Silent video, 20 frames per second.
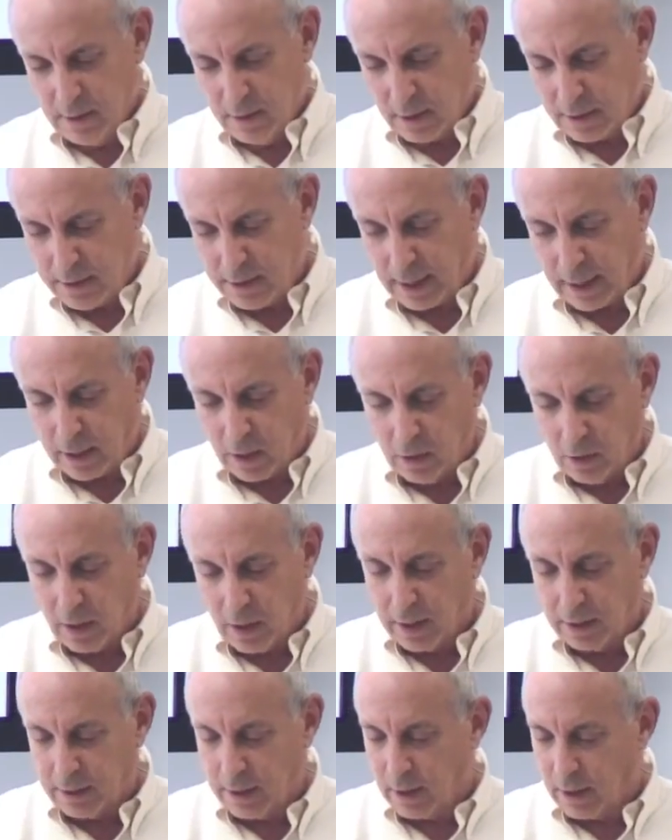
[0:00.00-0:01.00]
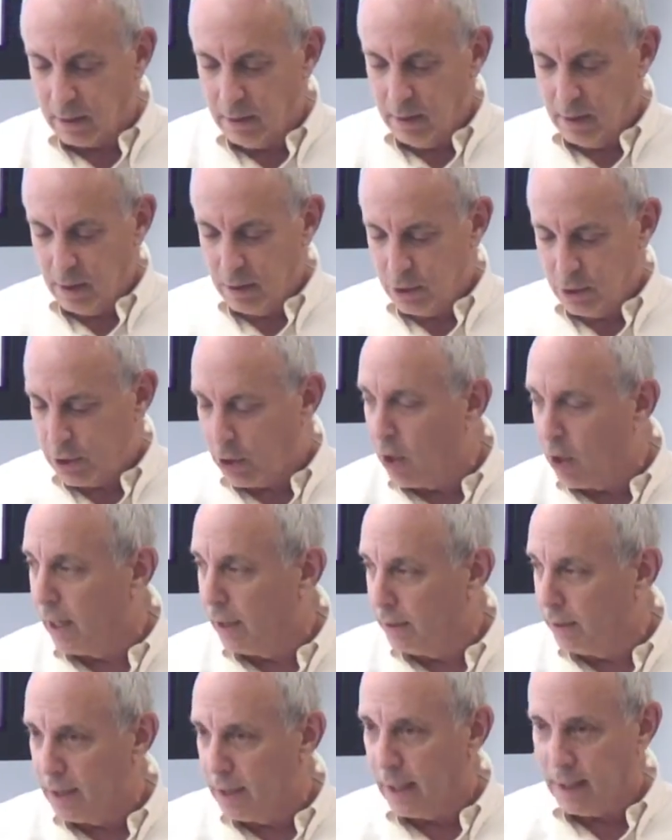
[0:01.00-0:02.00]
Let's take a look at the
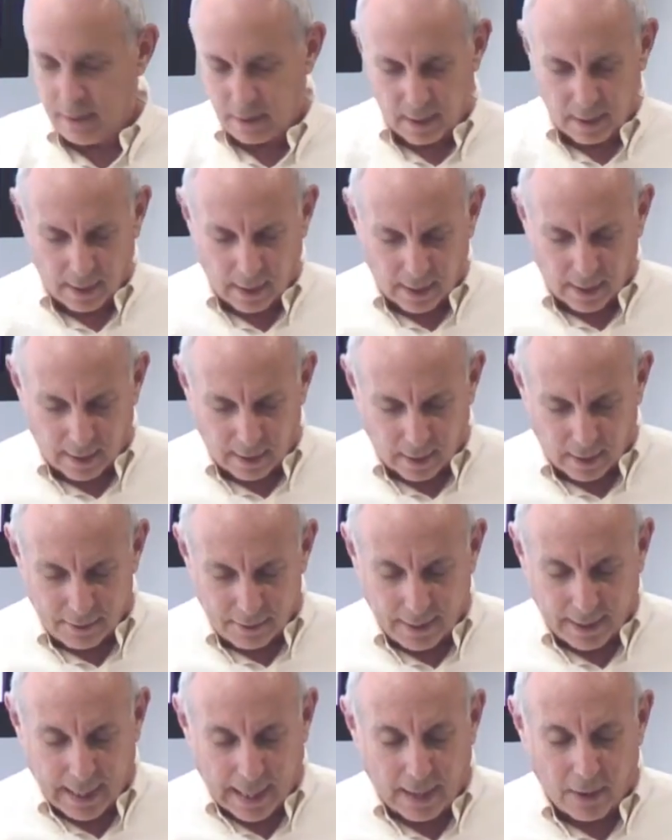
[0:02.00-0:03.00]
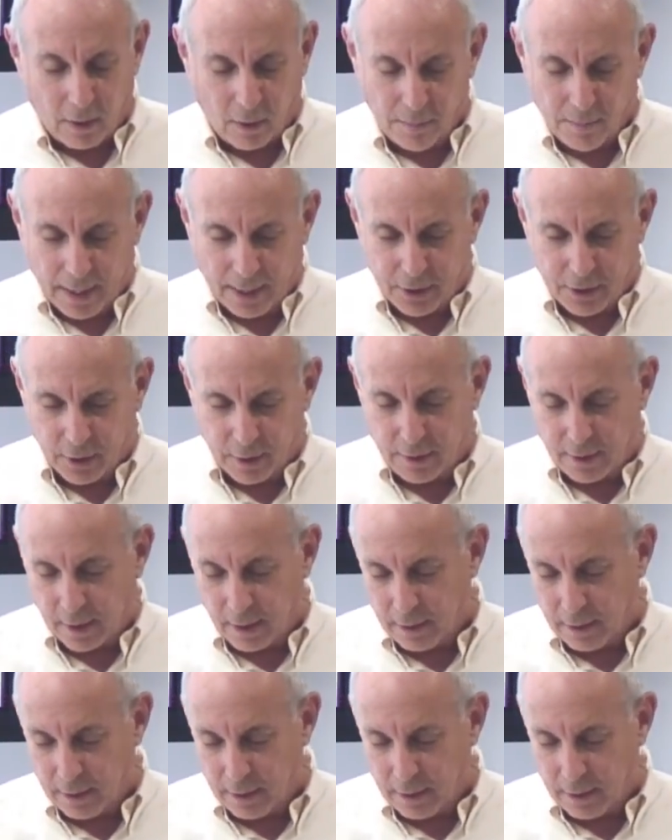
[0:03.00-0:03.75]
chart that I think Harold mentioned,